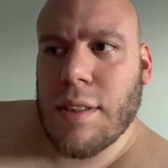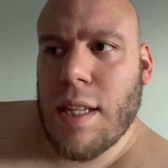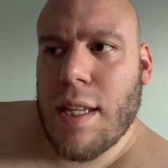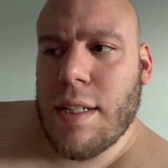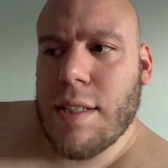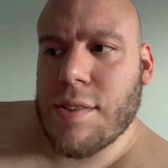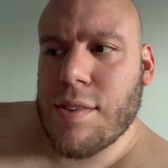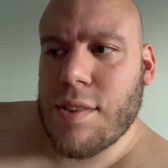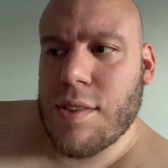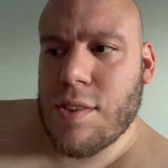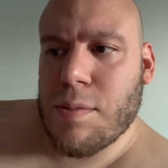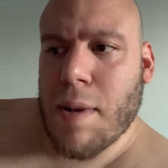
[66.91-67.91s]
and this is
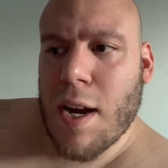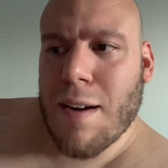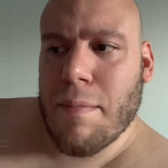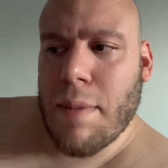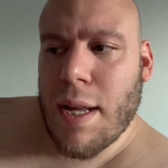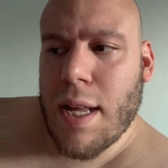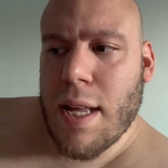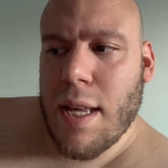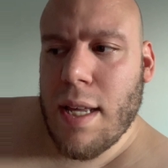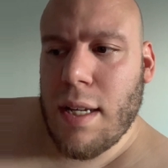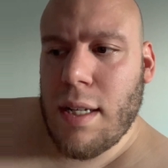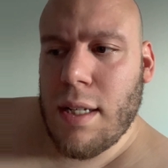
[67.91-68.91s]
inspired
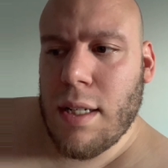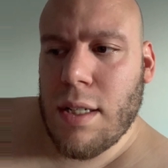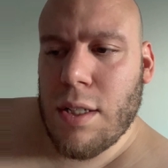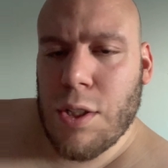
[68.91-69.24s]
by